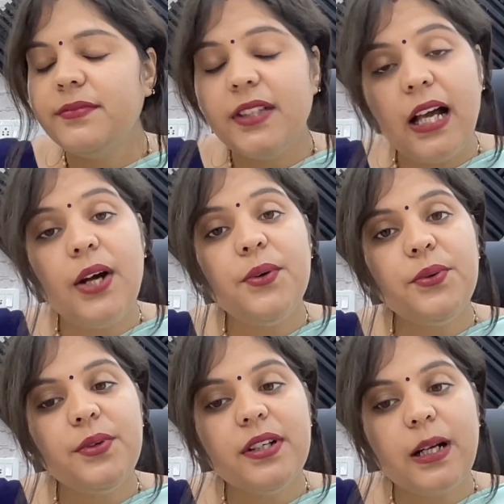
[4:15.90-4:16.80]

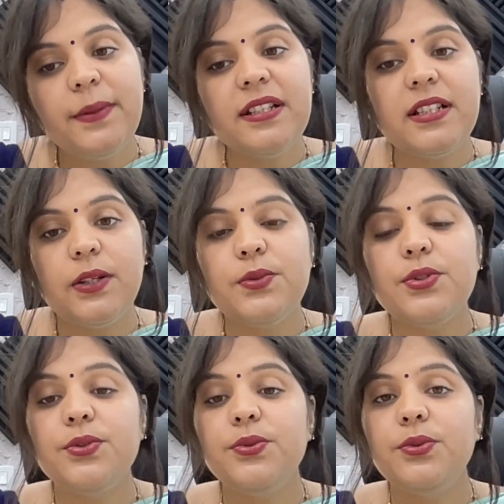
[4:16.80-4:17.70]
Now coming down
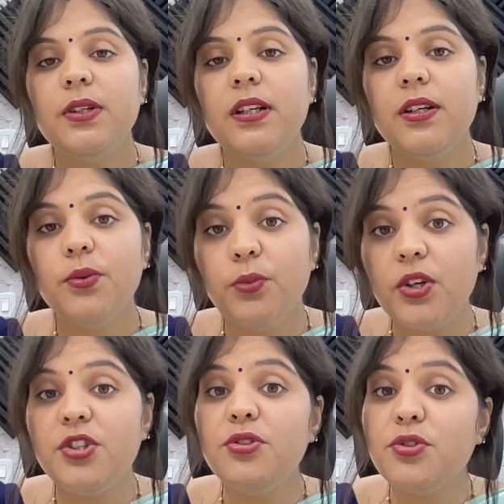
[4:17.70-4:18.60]
to
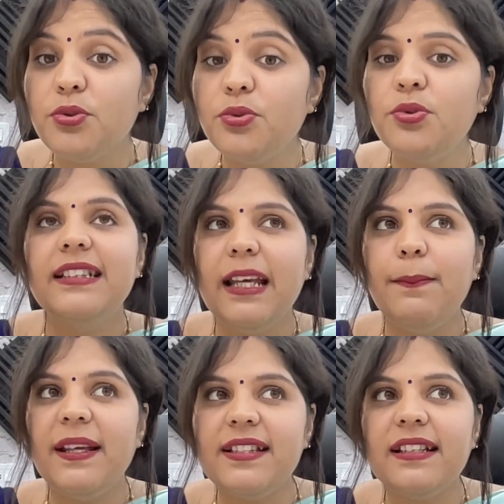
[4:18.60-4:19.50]
what you do, they
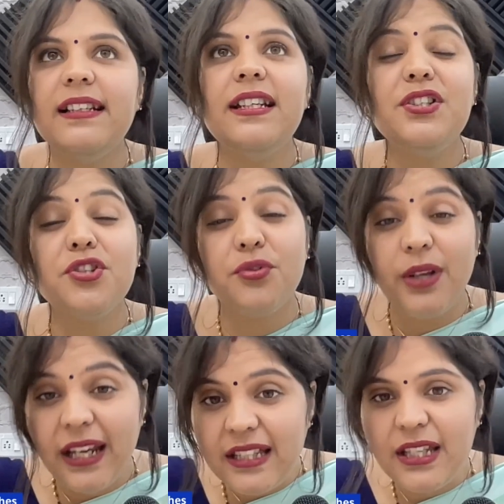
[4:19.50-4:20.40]
basically
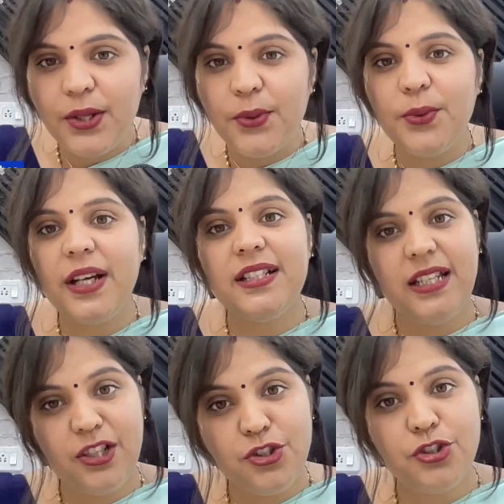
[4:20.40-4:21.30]
train you and
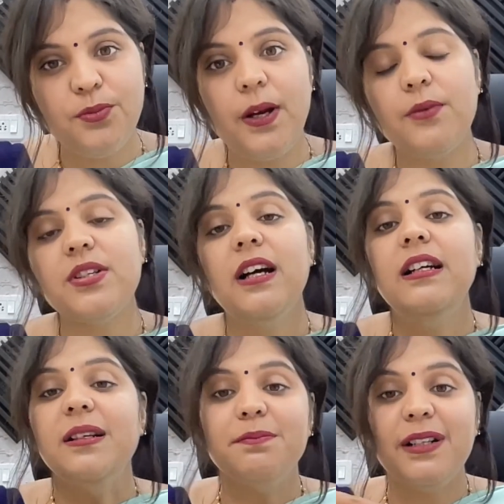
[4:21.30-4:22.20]
teach you about
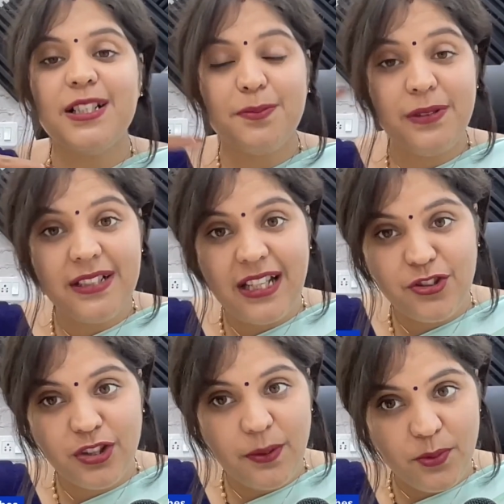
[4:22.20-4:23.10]
multiple
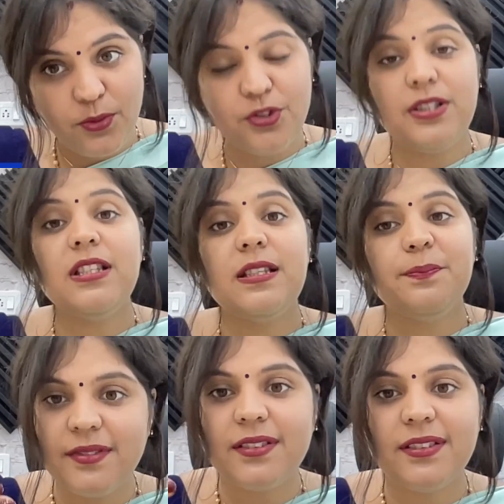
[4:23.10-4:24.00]
teaching approaches.
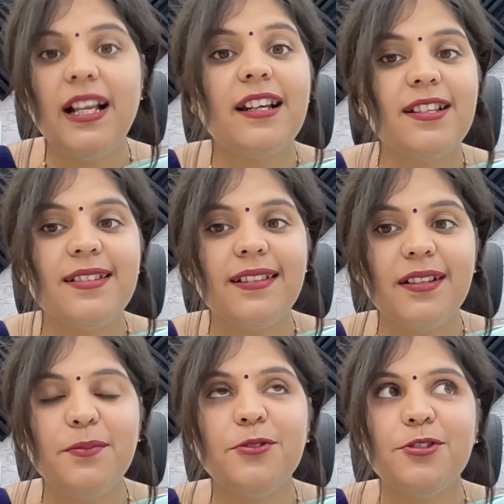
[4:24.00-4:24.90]
That is
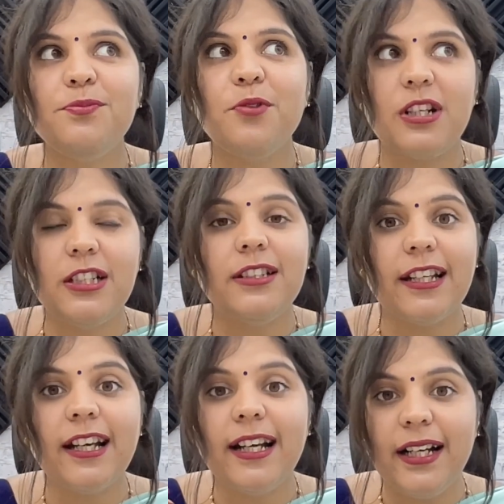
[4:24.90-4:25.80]
the most important
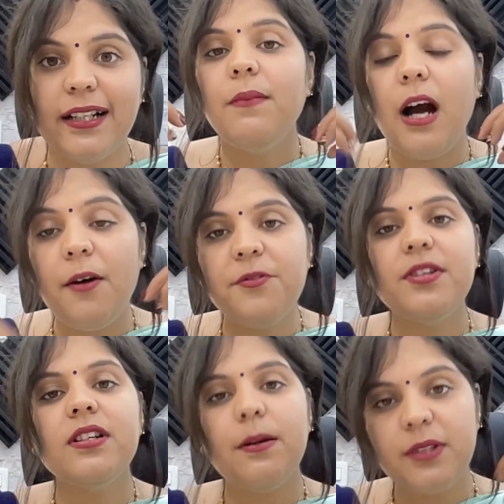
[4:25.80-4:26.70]
learning I had. After
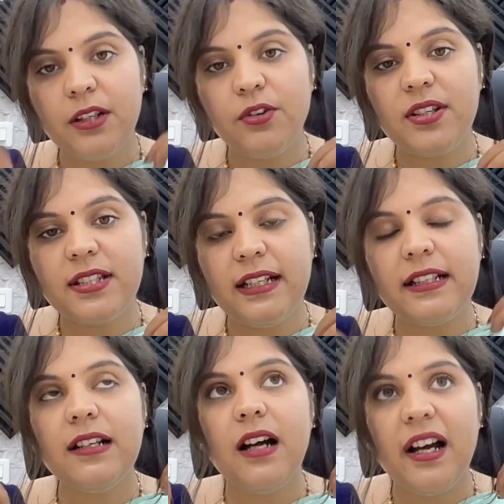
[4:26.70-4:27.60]
coming across
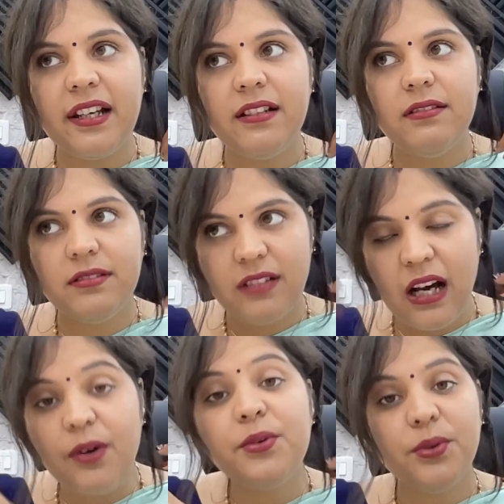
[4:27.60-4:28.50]
CELTA, I
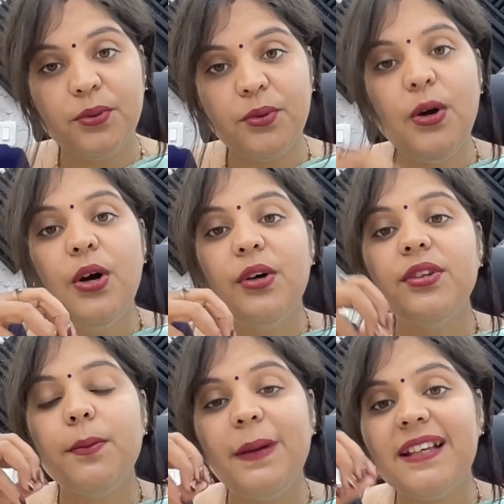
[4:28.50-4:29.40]
now know
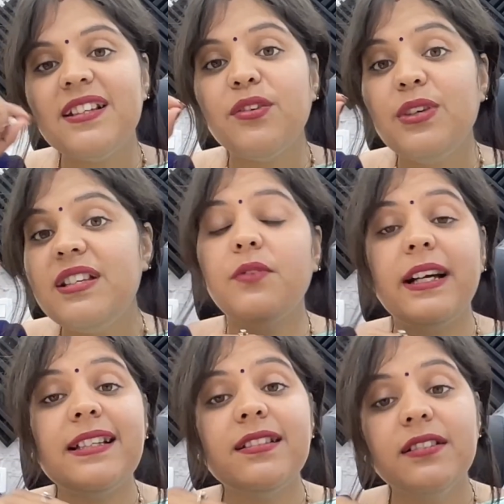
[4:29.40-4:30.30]
the basic reason
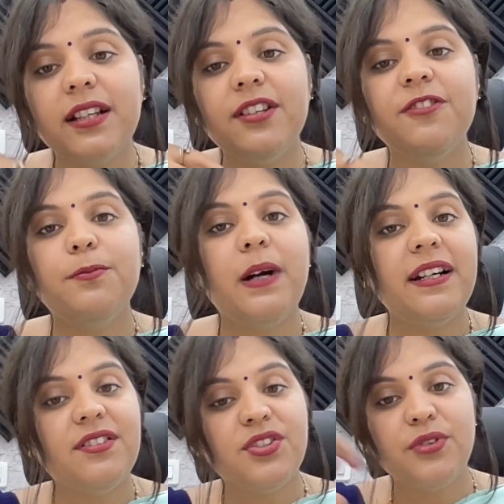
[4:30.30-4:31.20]
why certain of
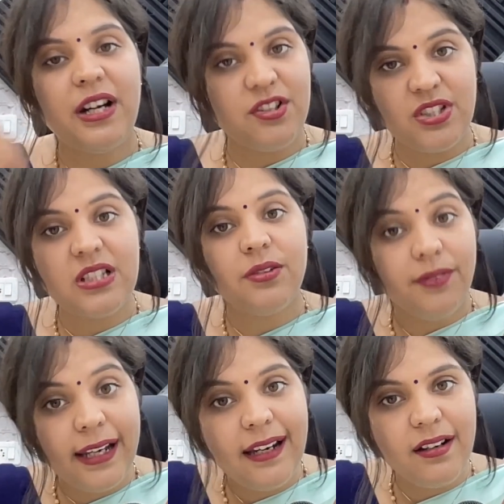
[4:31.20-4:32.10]
my strategies
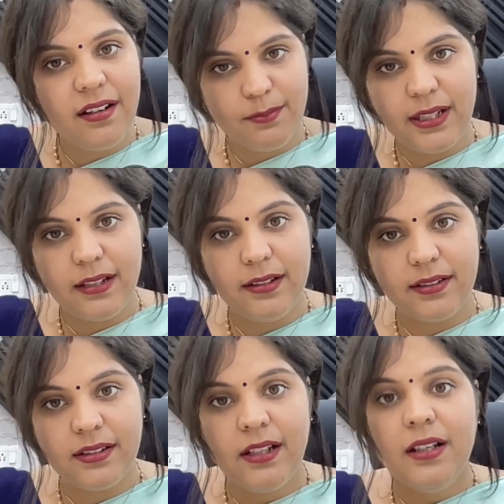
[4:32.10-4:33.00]
failed in my
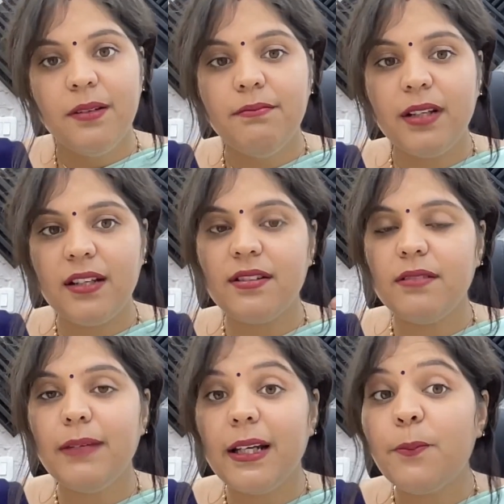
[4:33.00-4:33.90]
class, because
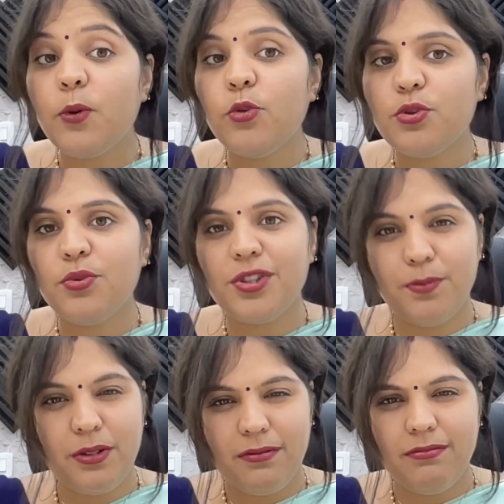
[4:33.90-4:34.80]
my approach was a
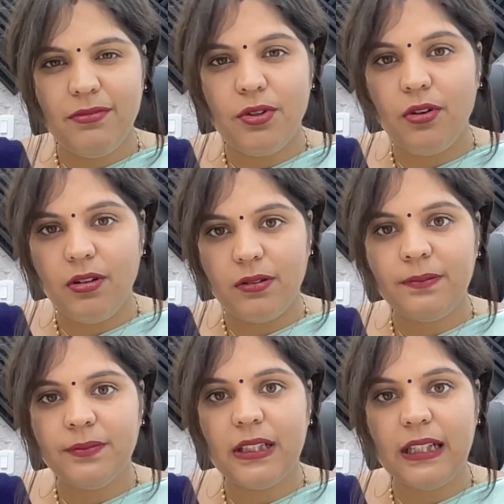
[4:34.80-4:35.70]
bit wrong
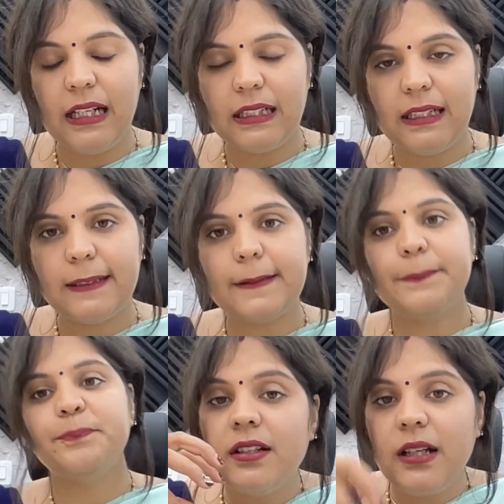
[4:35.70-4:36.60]
in that case.
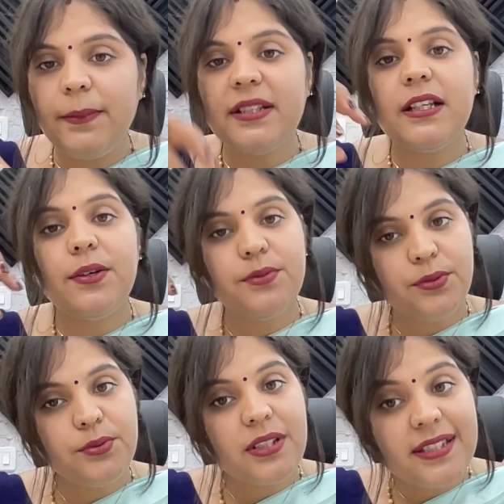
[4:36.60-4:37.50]
Coming down
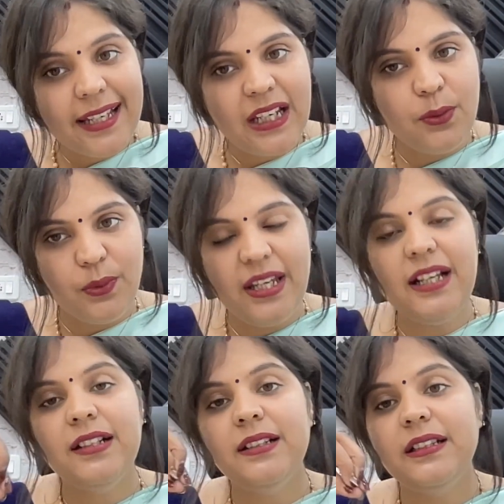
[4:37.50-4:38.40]
to the second
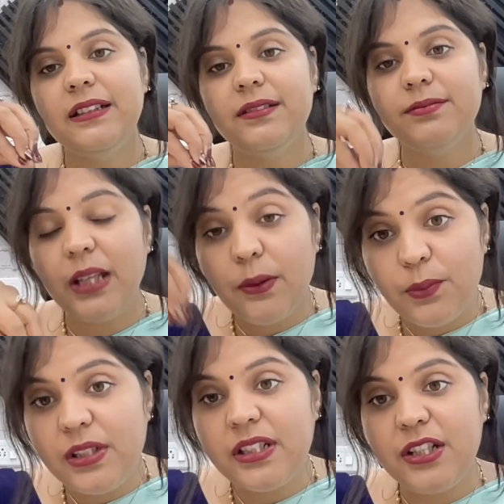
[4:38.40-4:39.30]
week, they
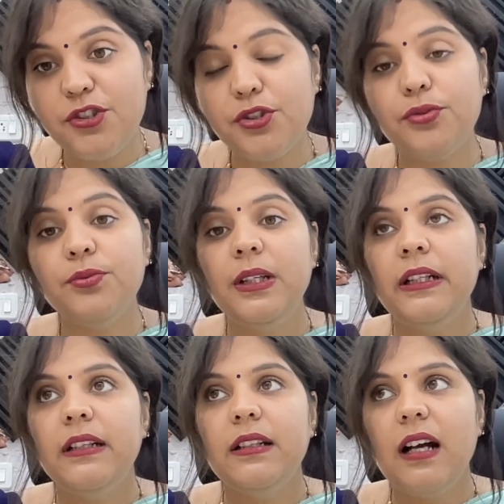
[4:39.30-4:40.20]
will teach you
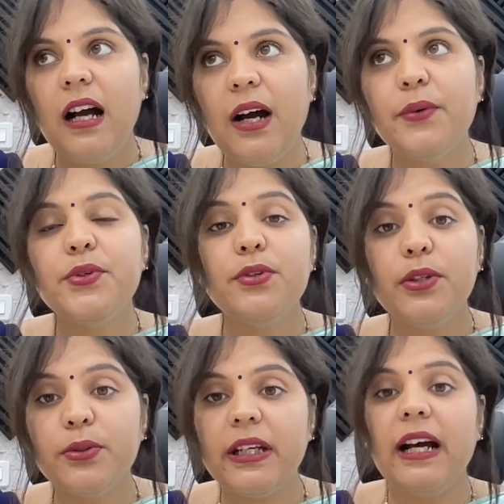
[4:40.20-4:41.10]
how to
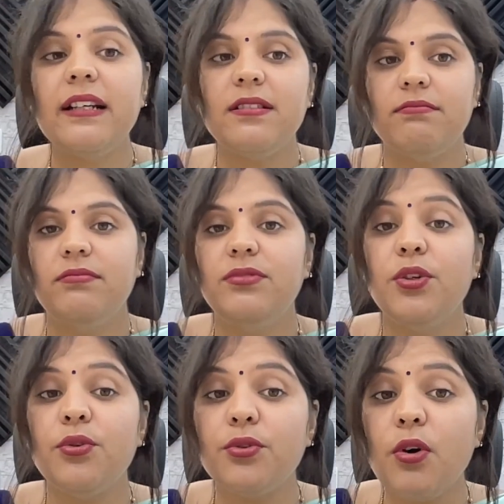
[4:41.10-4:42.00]
look at the
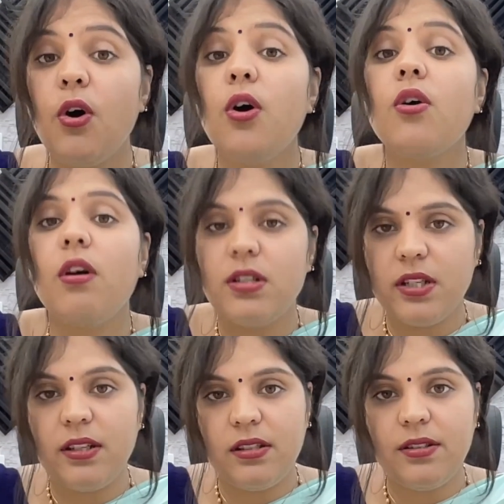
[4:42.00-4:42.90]
raw
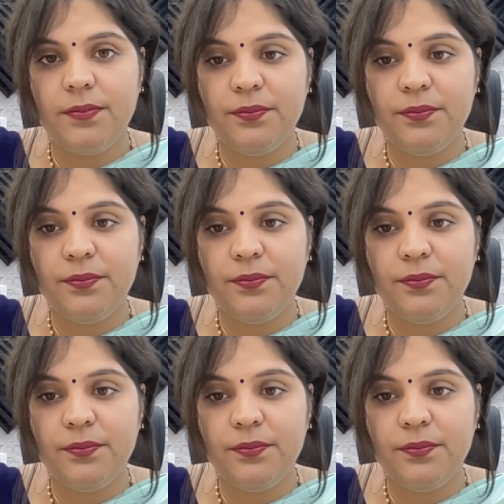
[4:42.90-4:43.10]
content.